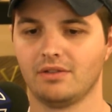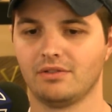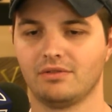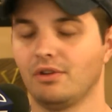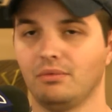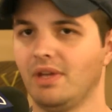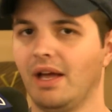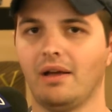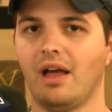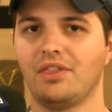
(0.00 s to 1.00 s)
So,
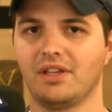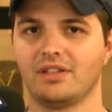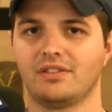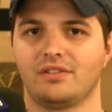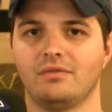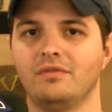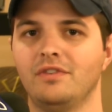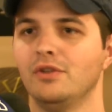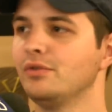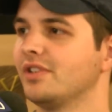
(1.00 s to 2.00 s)
yeah, I think it's
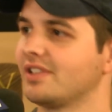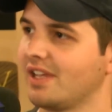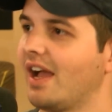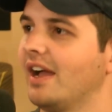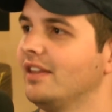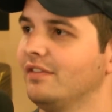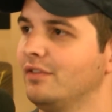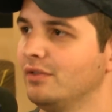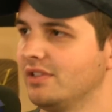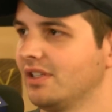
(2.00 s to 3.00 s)
views aside, the
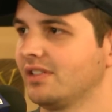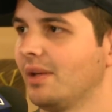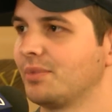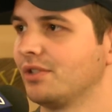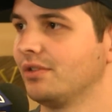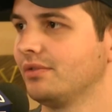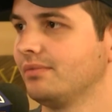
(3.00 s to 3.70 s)
food is exceptional.